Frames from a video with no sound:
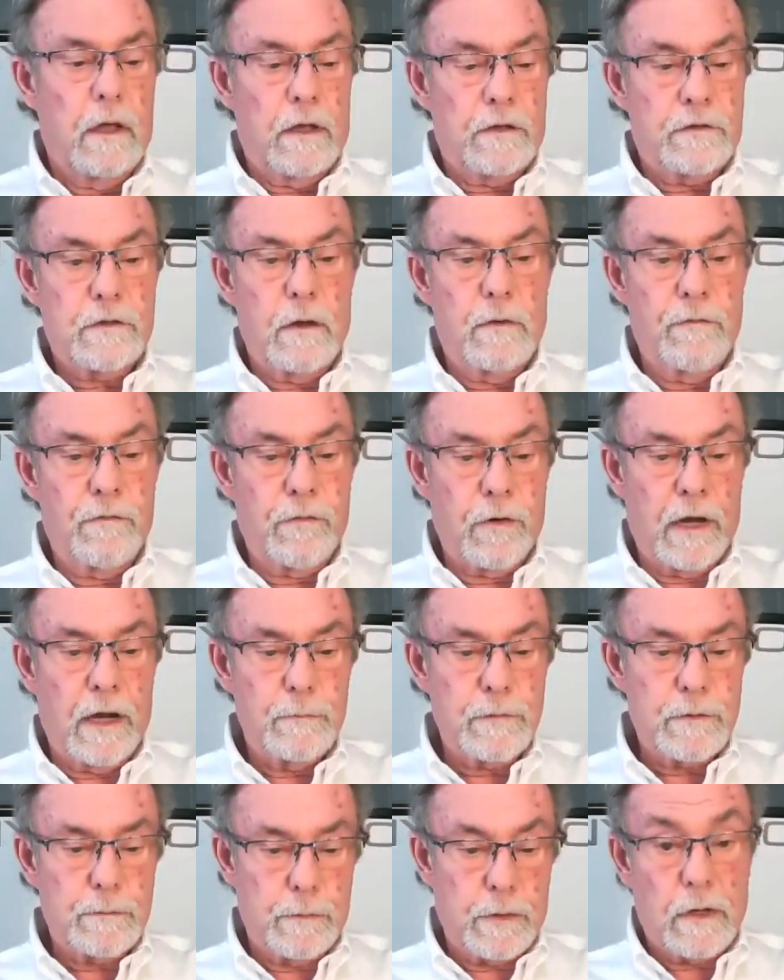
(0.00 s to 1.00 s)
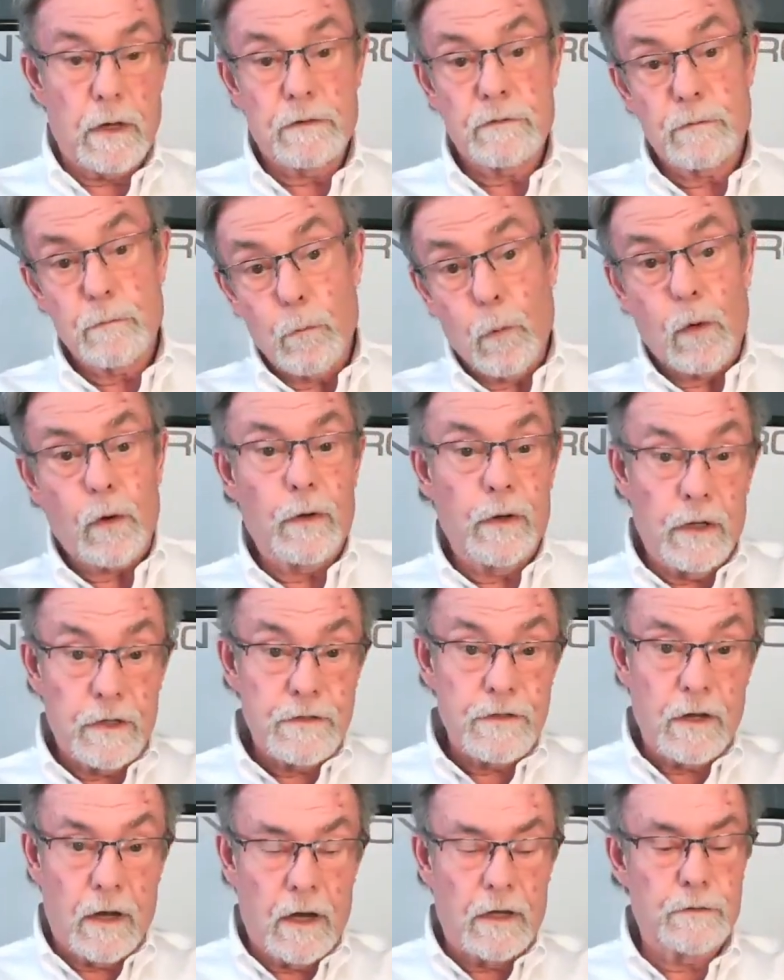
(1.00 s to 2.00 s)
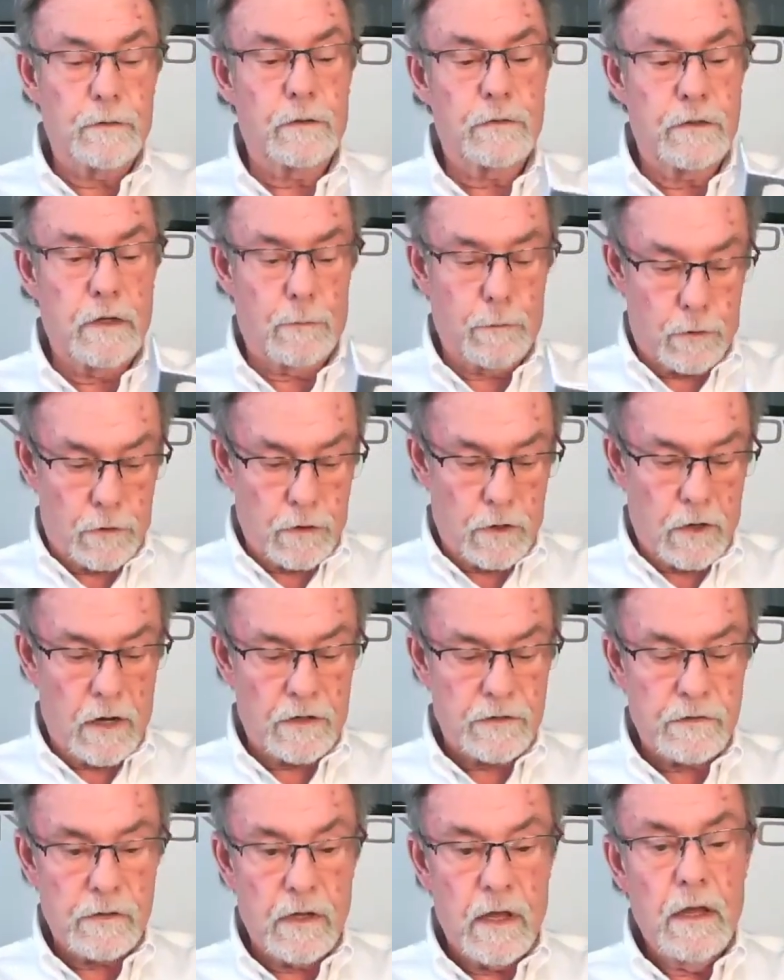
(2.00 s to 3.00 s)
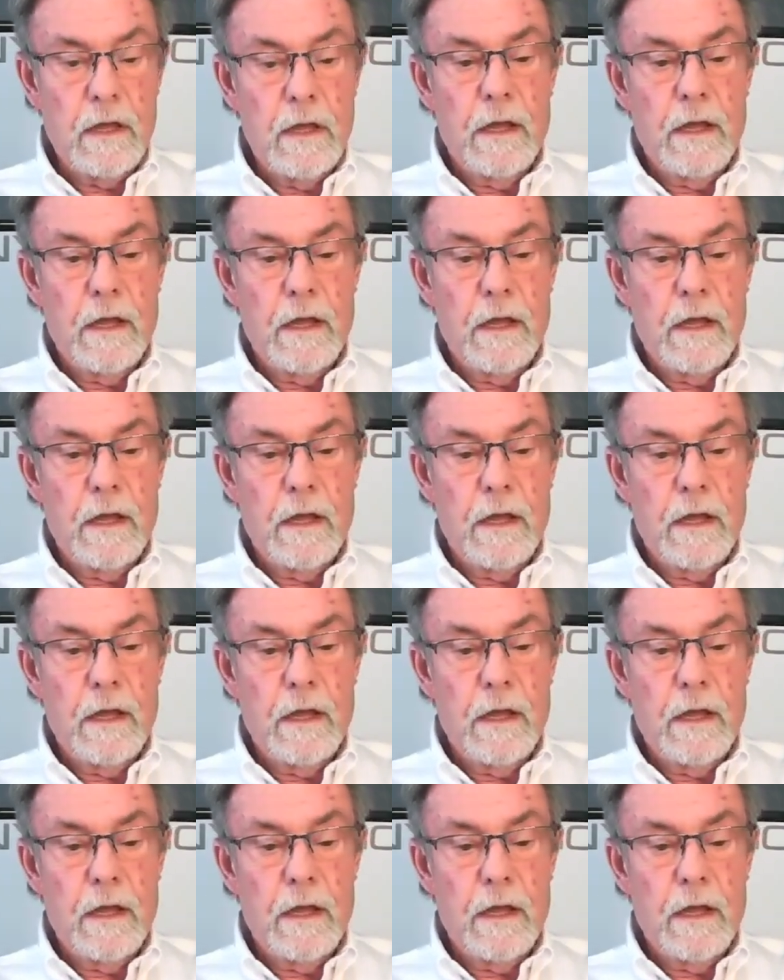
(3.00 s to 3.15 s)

uh, subframes because on each side is double cross.